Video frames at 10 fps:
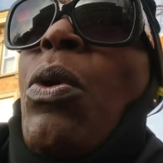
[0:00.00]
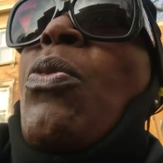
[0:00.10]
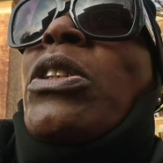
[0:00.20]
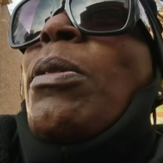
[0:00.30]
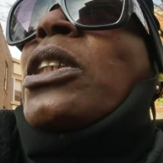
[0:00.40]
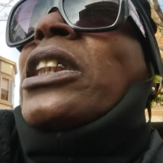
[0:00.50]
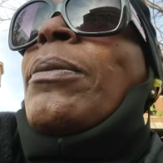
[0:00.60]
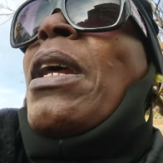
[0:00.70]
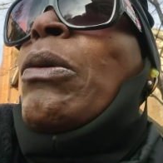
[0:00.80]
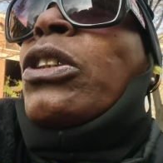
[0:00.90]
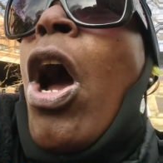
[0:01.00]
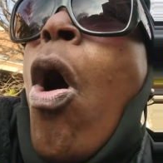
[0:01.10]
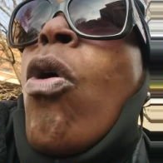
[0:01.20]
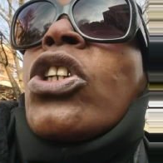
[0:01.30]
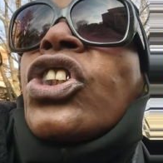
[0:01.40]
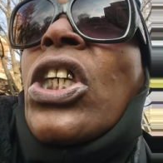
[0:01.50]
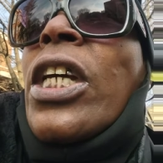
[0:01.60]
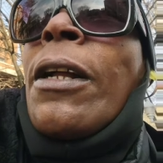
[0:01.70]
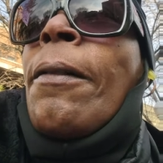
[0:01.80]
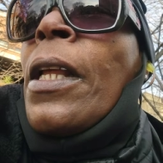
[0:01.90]
We went to Mississippi. That was all the
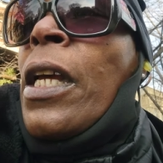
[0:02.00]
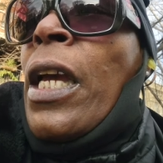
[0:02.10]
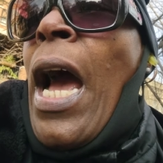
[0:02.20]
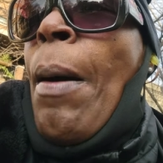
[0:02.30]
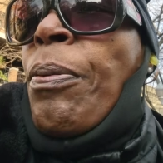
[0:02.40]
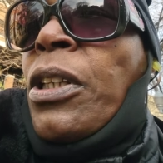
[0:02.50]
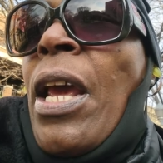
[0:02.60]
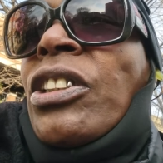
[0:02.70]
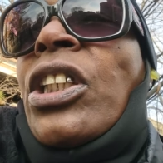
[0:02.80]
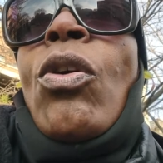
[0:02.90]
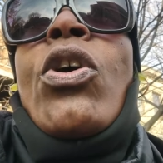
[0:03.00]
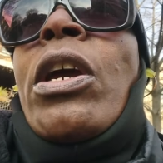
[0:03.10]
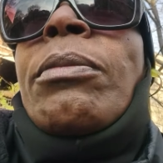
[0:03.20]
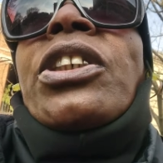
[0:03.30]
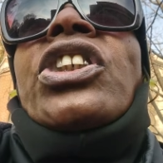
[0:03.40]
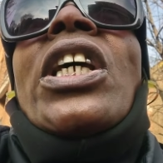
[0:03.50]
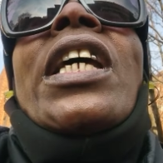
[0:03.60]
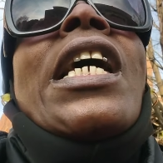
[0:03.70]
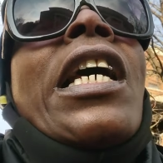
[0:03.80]
shit. I put that shit on him and shit.